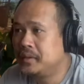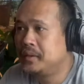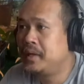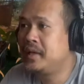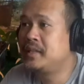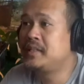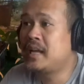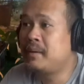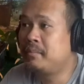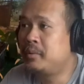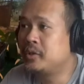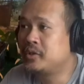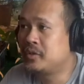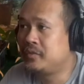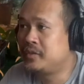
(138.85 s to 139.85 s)

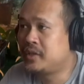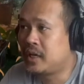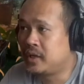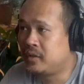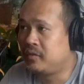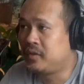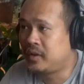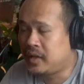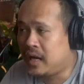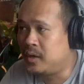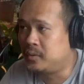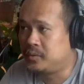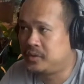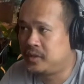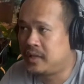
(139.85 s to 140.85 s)
Examples of chart of
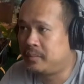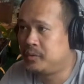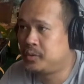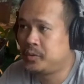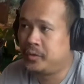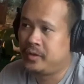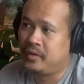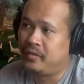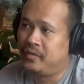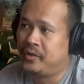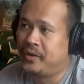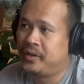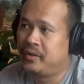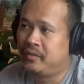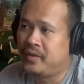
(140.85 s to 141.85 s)
accounts, and I'm sure you've
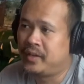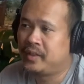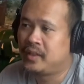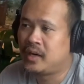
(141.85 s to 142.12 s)
heard of it,